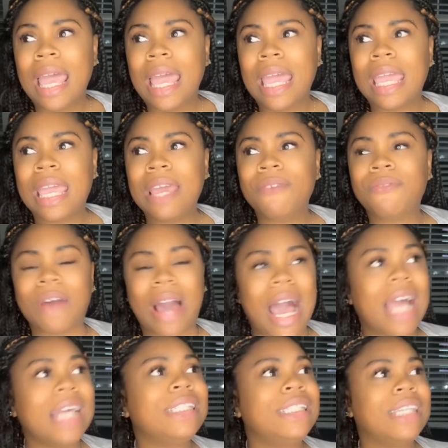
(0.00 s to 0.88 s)
If
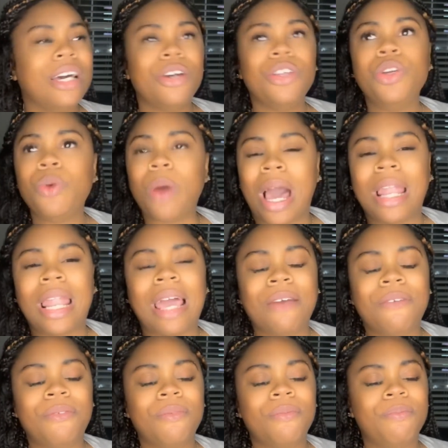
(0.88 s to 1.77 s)
I tell you I
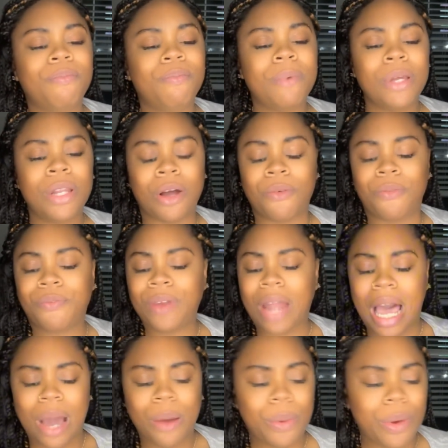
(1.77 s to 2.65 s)
like,
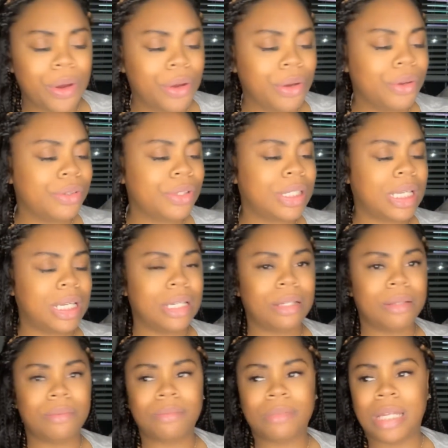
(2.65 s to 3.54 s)
flowers
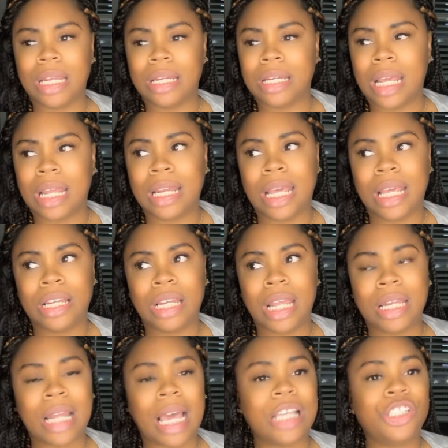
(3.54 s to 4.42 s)

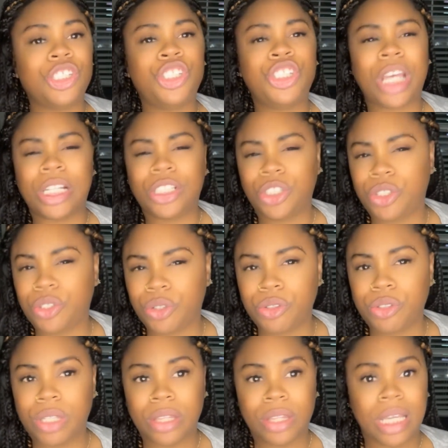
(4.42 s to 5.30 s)
and nice
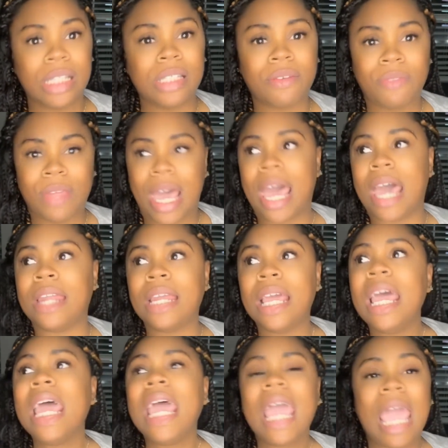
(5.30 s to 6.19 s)
gestures and things of
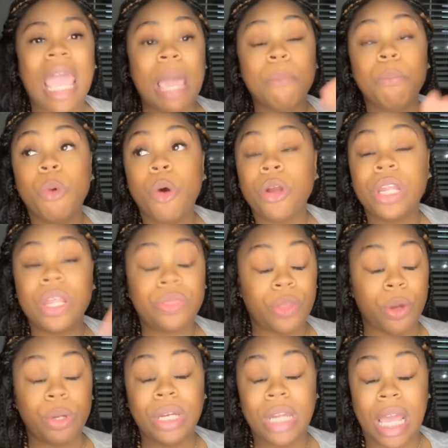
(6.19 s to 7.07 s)
that, and more than
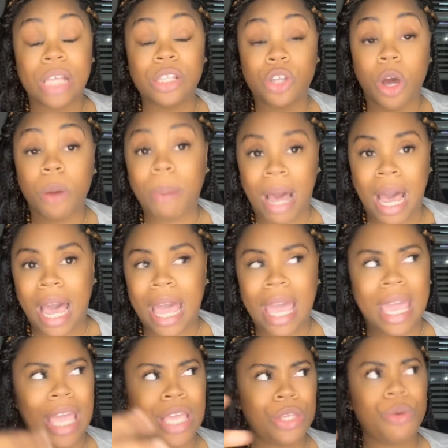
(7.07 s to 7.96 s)
30 days go
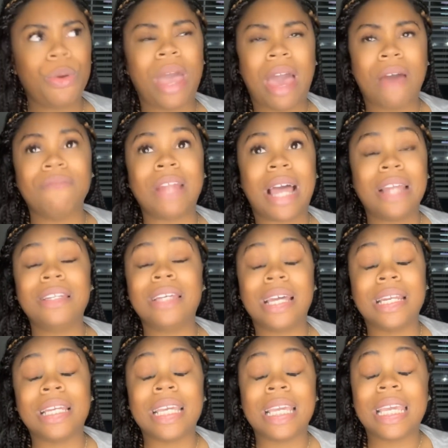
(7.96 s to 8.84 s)
by and you have not
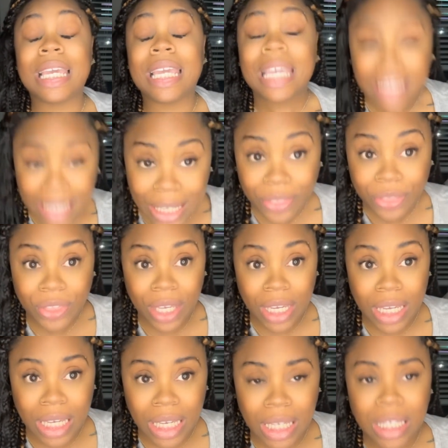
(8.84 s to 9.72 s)
done
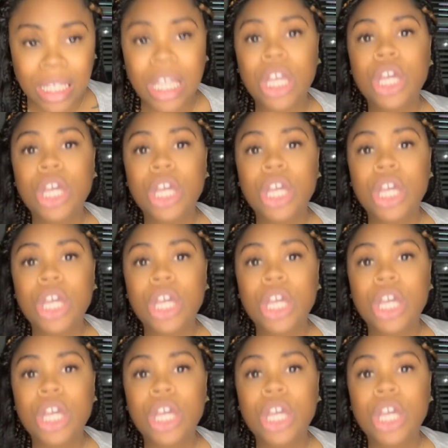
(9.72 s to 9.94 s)
anything